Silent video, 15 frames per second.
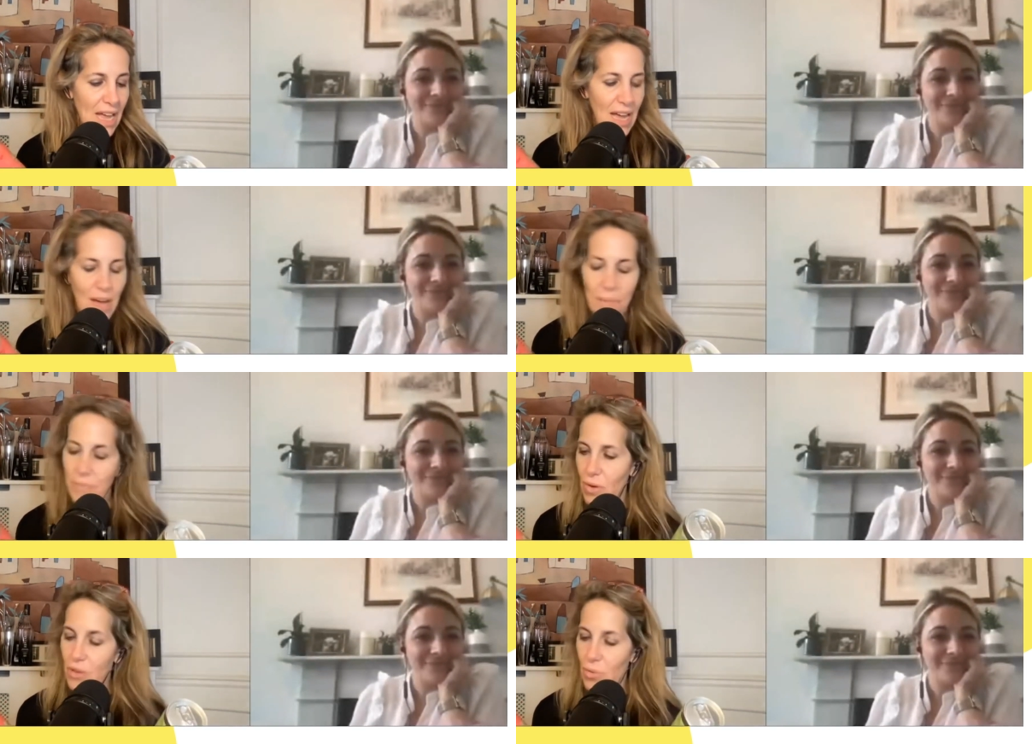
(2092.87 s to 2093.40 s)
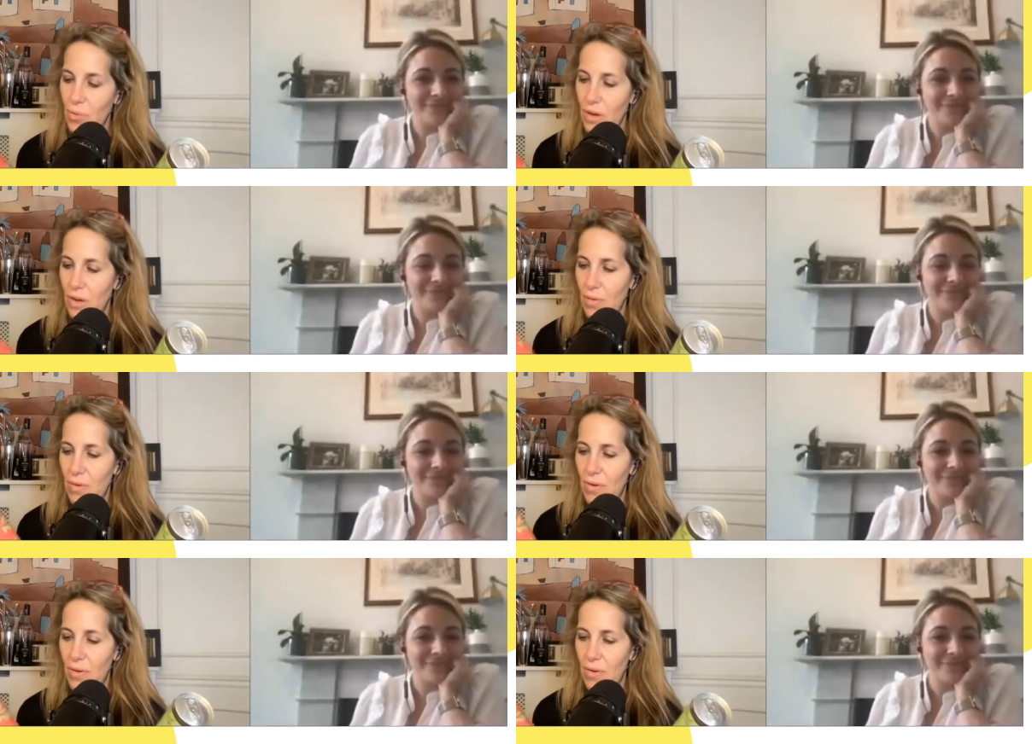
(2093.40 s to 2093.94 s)
Speaker 1: Um,
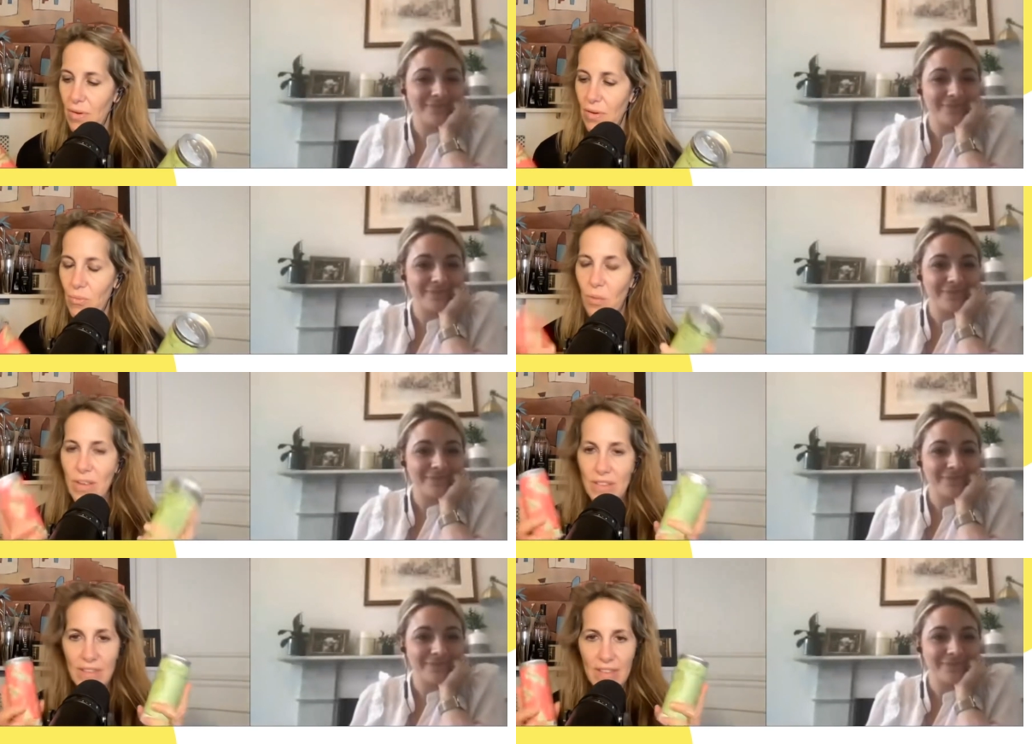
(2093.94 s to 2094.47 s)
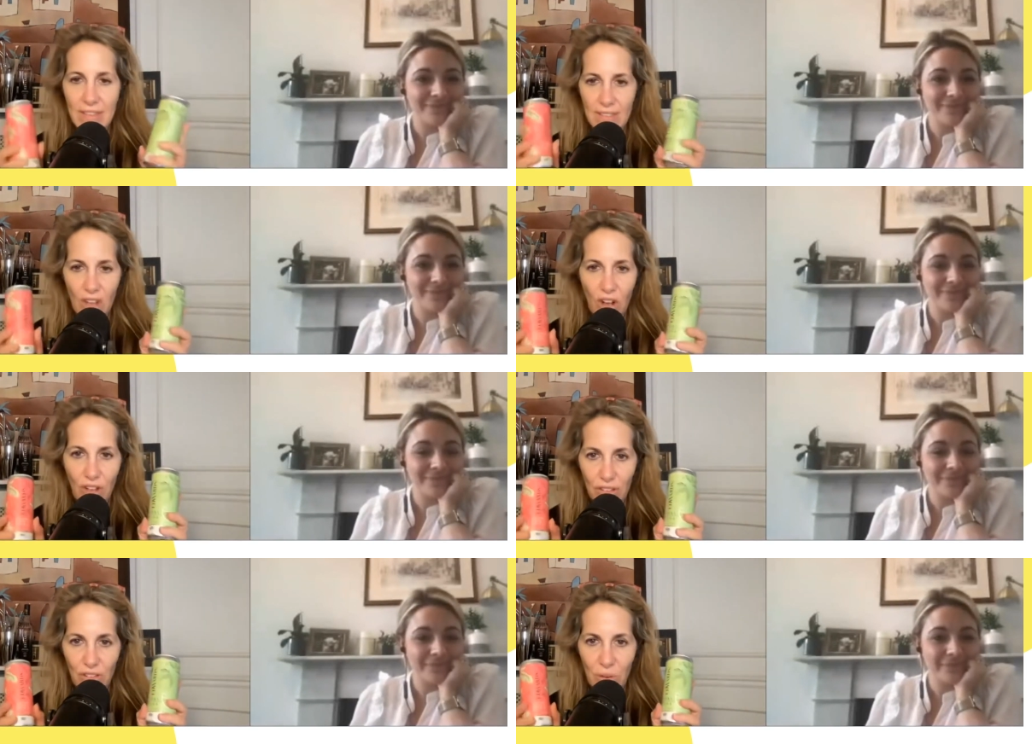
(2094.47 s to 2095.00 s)
was this
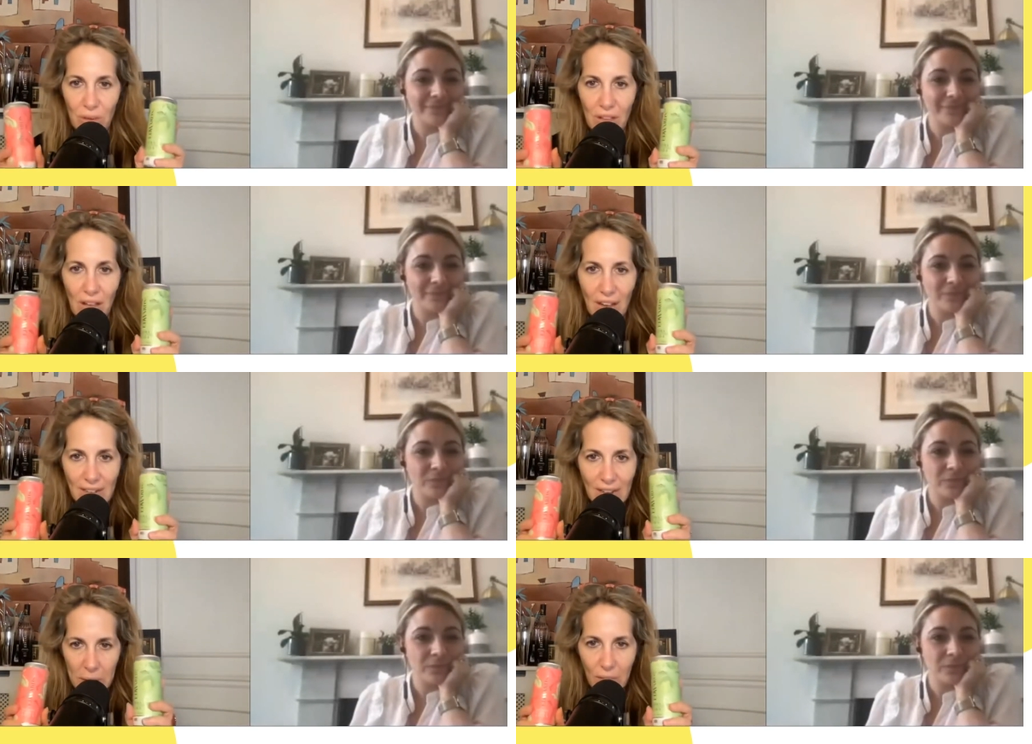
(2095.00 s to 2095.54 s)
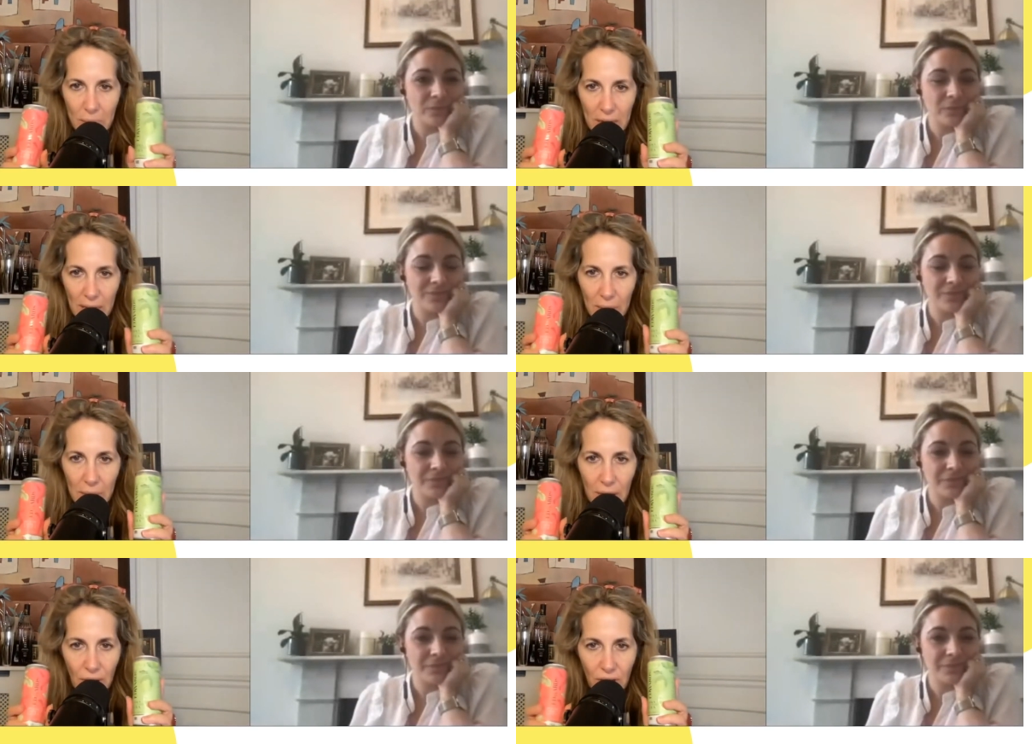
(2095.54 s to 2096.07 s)
also a lockdown
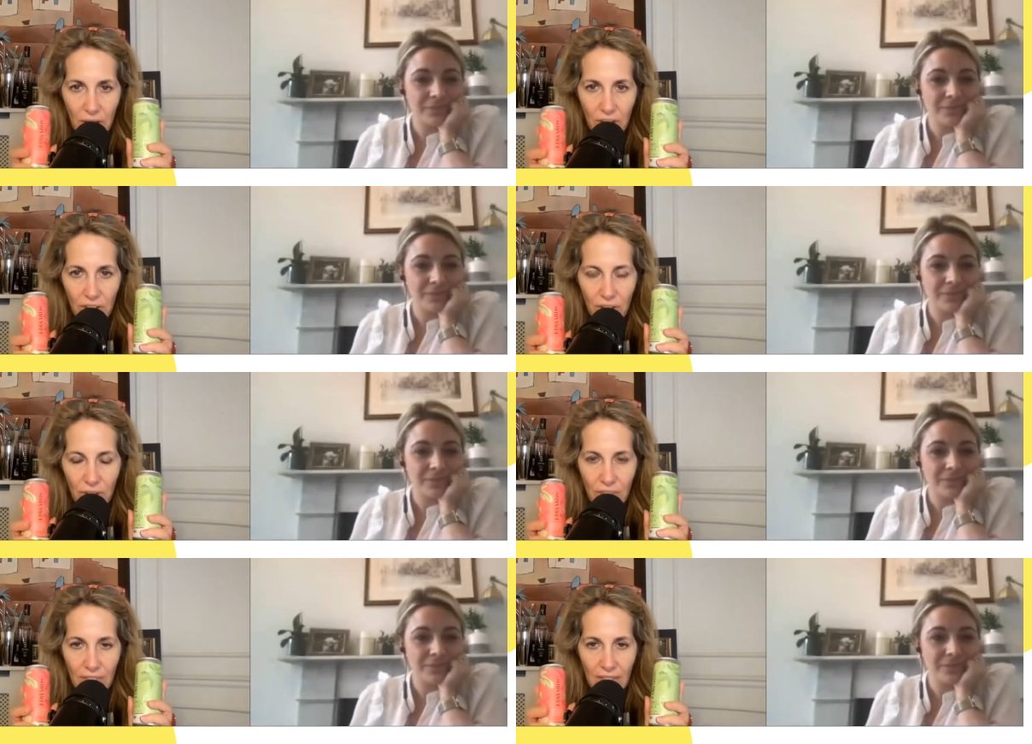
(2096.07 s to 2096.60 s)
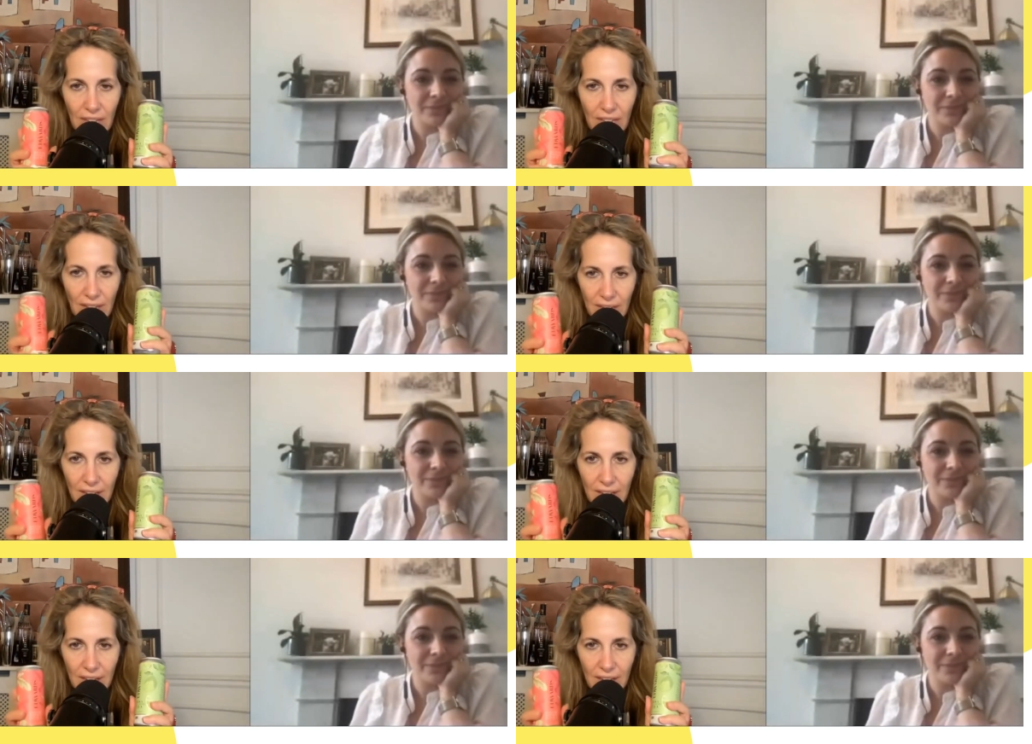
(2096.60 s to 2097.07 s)
baby, or did you think